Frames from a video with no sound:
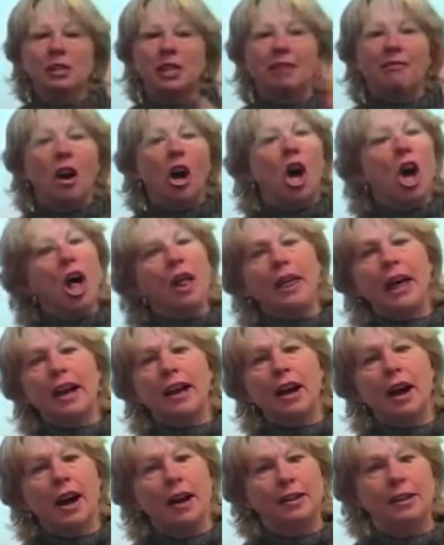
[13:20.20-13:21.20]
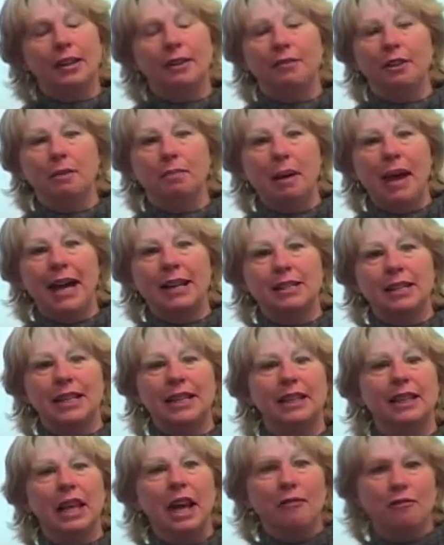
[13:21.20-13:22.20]
have all that cognitive capacity
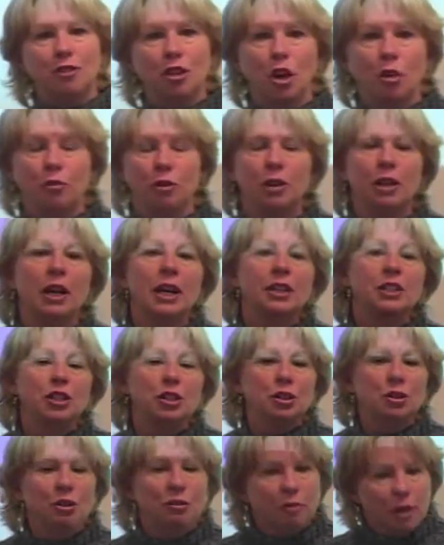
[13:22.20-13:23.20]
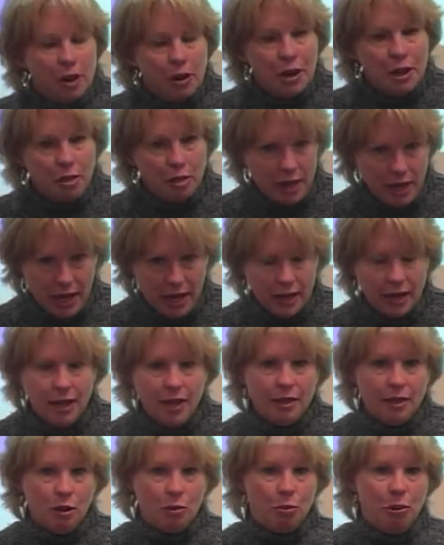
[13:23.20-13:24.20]
left over to do the very thing
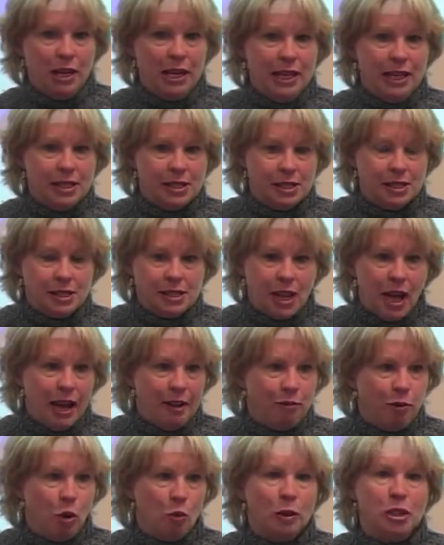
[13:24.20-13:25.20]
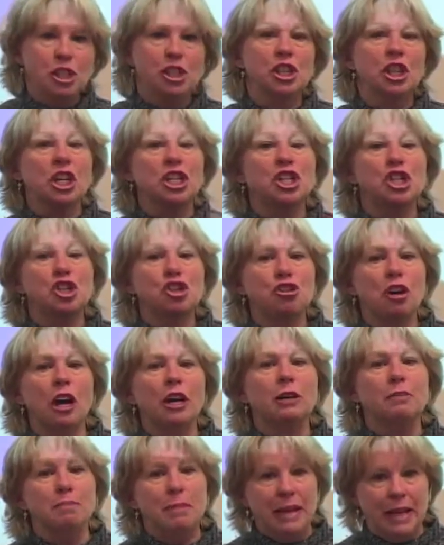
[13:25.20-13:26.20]
that reading is designed for, which is
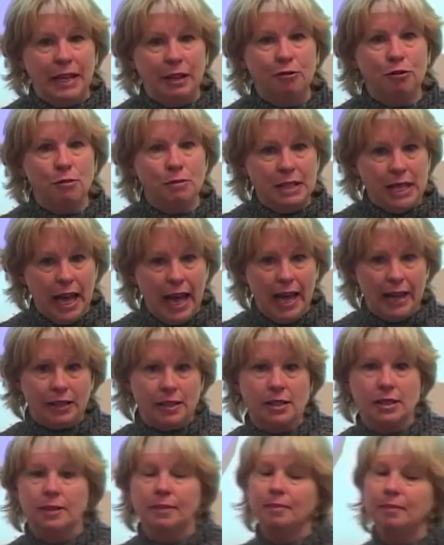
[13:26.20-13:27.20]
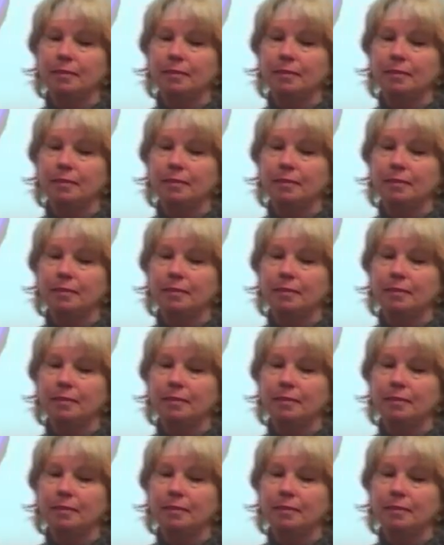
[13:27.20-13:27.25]
construct meaning from text.